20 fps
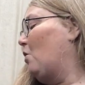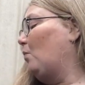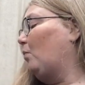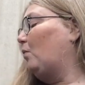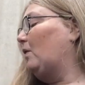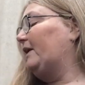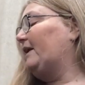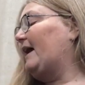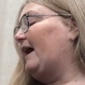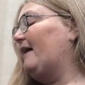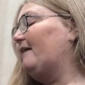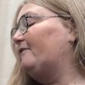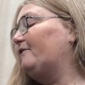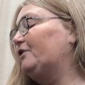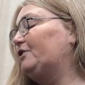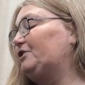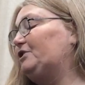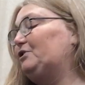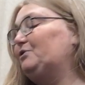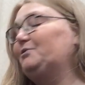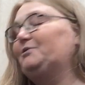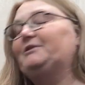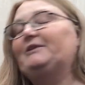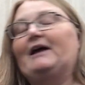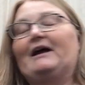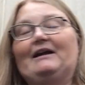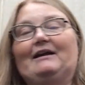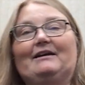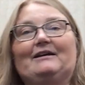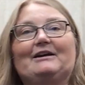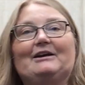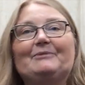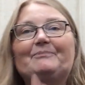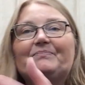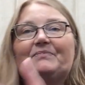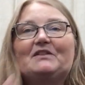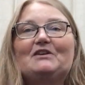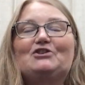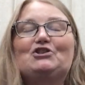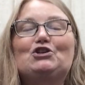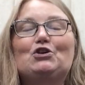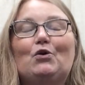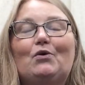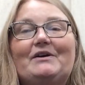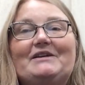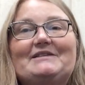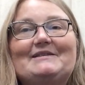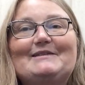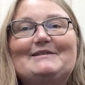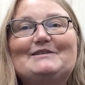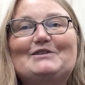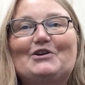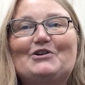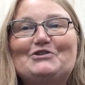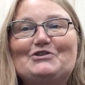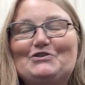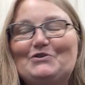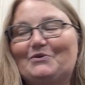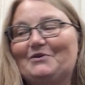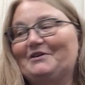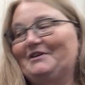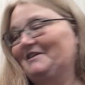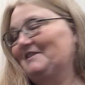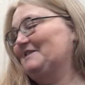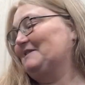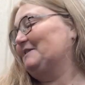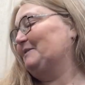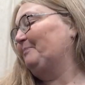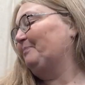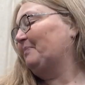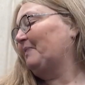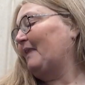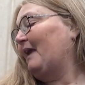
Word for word: Whatever you like, the choices are yours.